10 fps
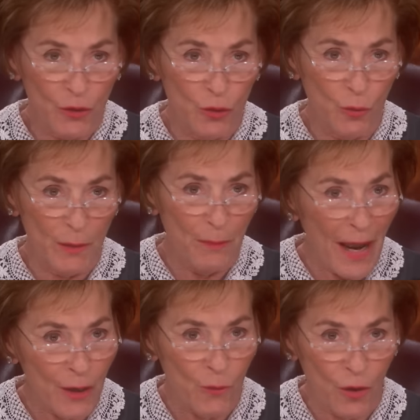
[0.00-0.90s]
you're doing
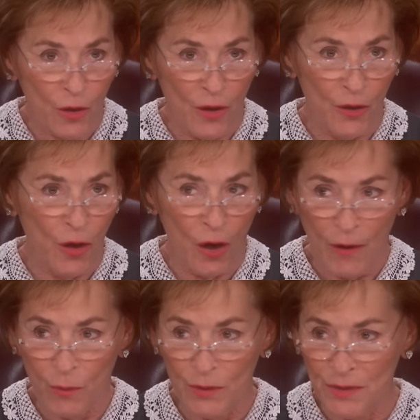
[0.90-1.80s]
body work on a car, I
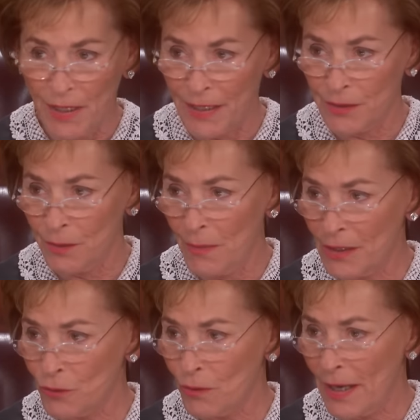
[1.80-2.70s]
wouldn't take it to
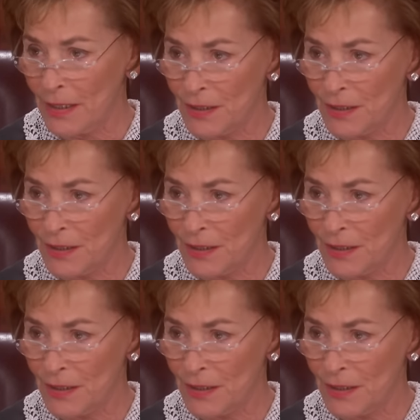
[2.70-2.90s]
Maserati